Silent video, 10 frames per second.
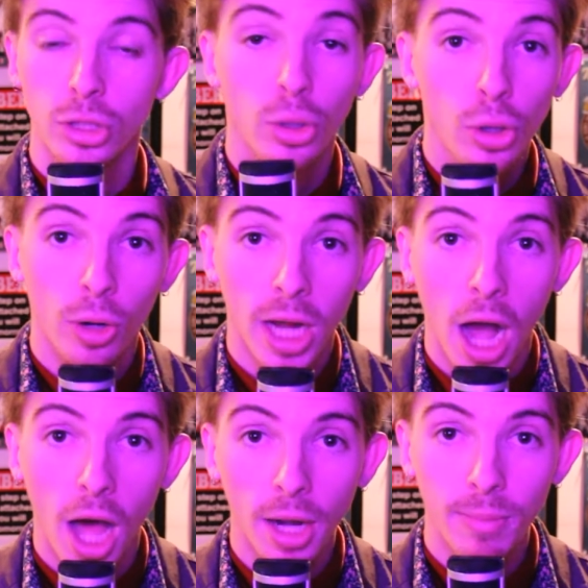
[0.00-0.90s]
So your
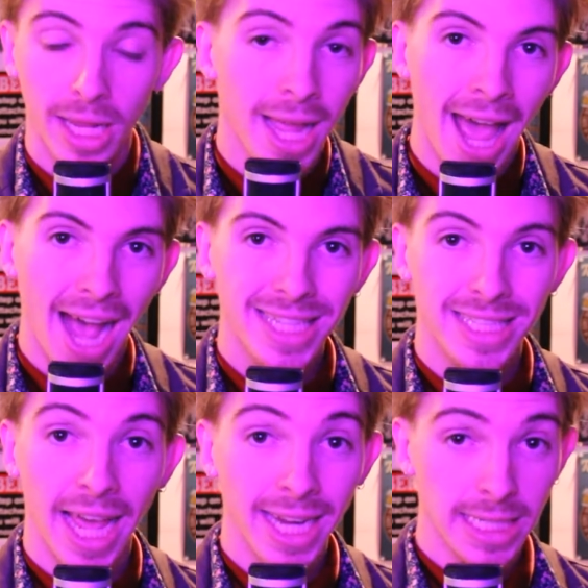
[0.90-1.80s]
economy
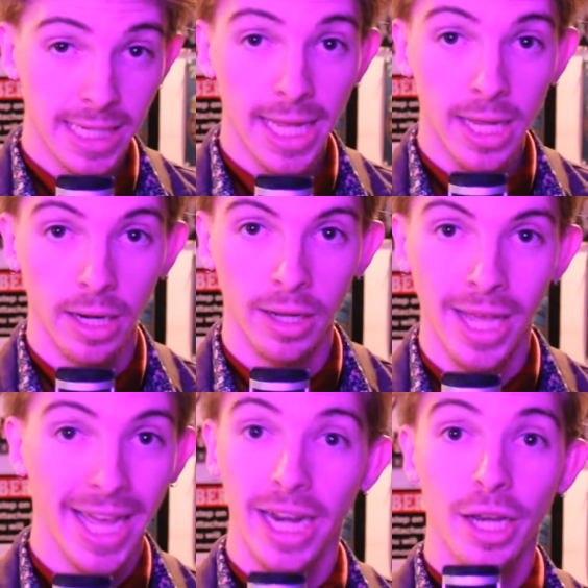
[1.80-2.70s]
has tanked again
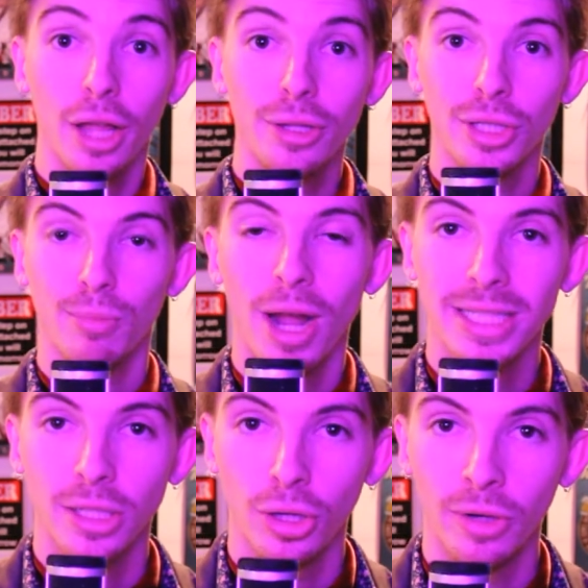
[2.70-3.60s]
in another
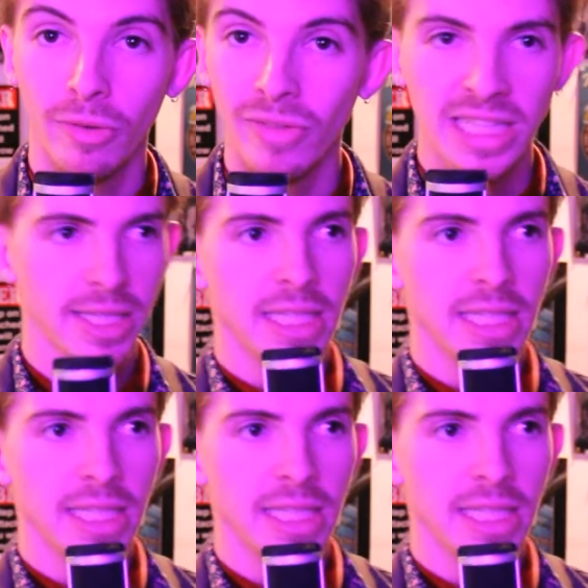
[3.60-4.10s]
surprising turn of events.